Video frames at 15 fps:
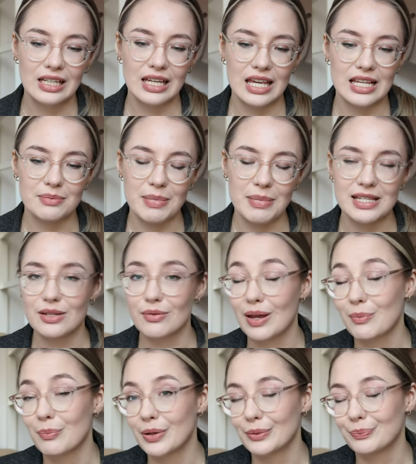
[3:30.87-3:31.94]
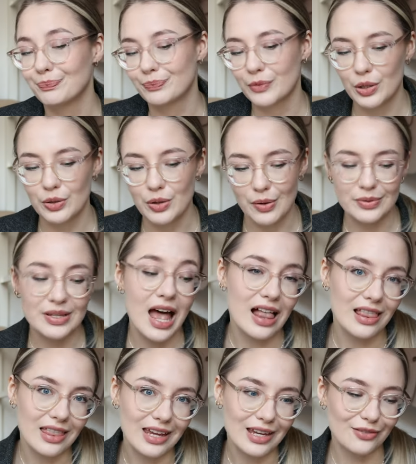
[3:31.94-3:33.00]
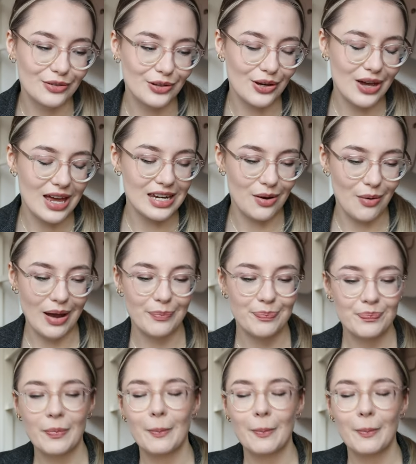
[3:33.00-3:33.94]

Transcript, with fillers: he has passed away, but who knows? I'll link it for you anyway.